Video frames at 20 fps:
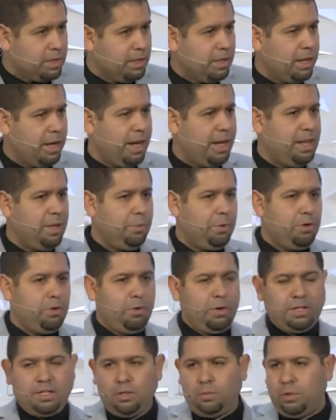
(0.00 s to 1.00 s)
and they were
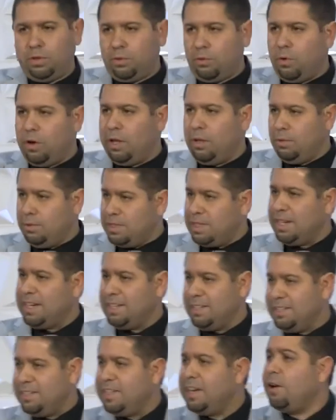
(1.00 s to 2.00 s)
anointed with oil. It was like a
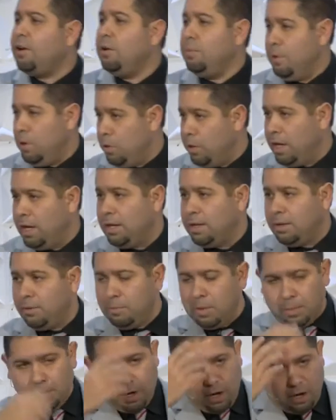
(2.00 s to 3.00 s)
ceremony. They were
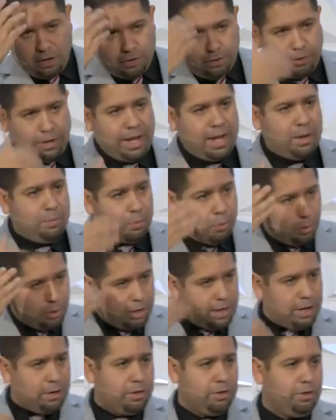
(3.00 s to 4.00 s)
maybe on their head, poured it
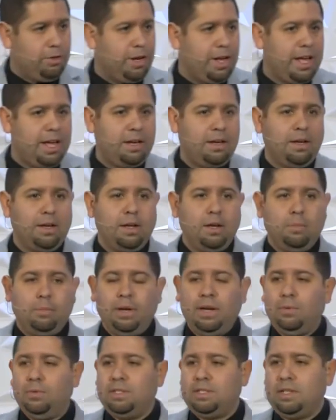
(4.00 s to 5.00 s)
out on their head, but
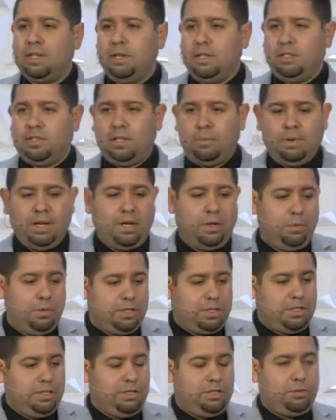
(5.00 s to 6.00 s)
it was somebody who was
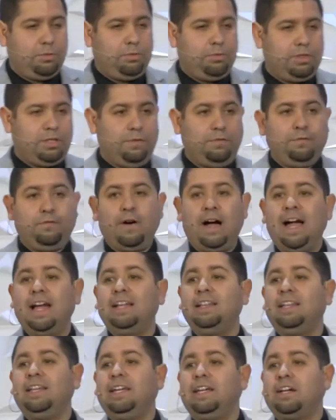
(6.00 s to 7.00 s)
d-
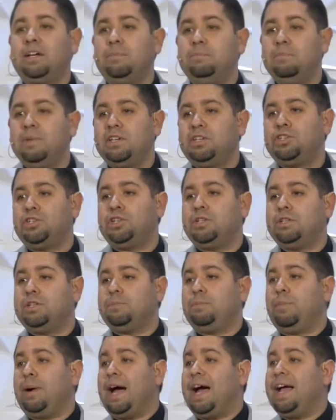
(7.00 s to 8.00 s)
divinely
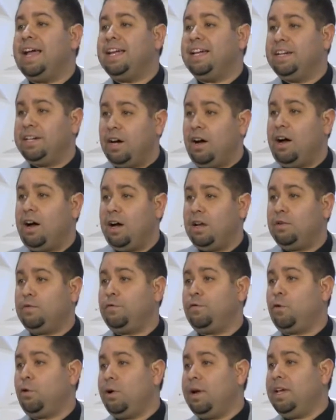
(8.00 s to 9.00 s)
commissioned by God
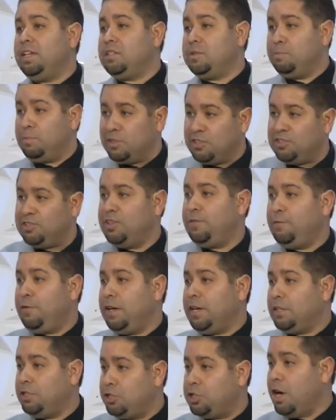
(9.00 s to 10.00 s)
for a
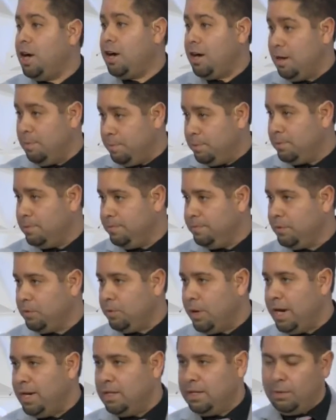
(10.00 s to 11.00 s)
specific job,
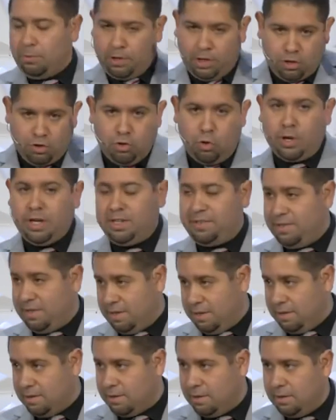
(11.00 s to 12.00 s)
right? They were
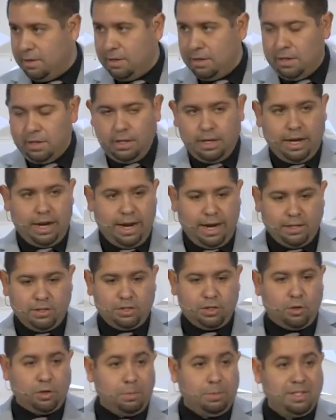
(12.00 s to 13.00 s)
anointed. And
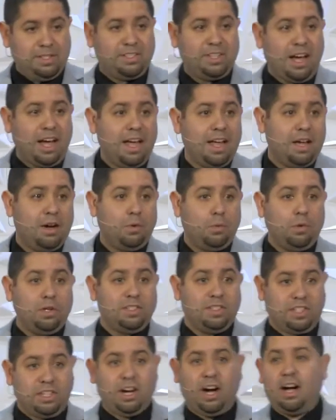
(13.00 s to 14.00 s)
so the Messiah was
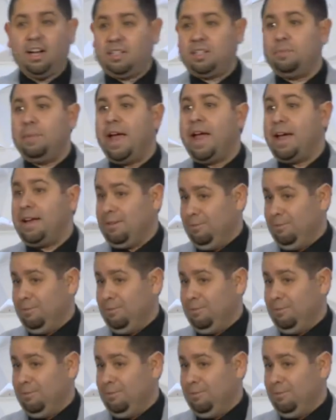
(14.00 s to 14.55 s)
God's man.